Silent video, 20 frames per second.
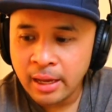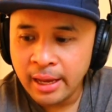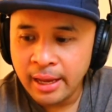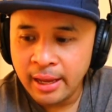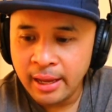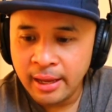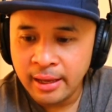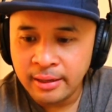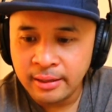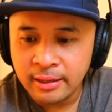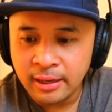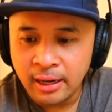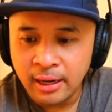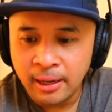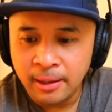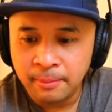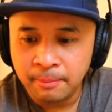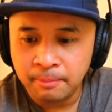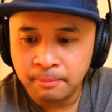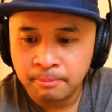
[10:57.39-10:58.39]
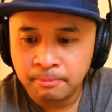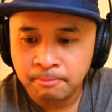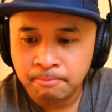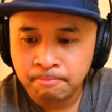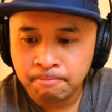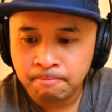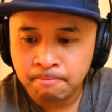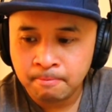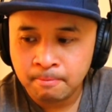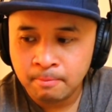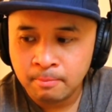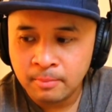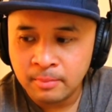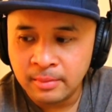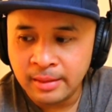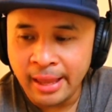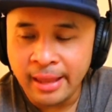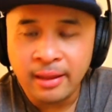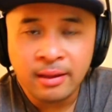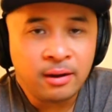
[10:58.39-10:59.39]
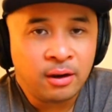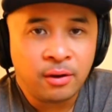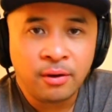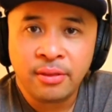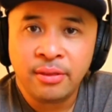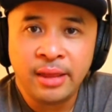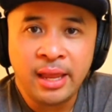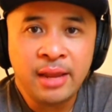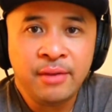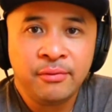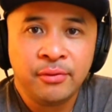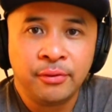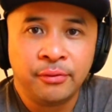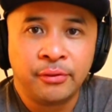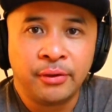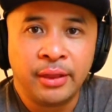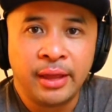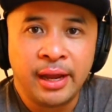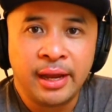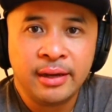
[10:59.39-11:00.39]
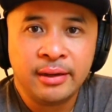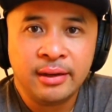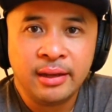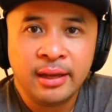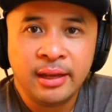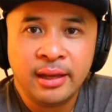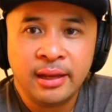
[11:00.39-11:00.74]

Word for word: And they are thankful for that.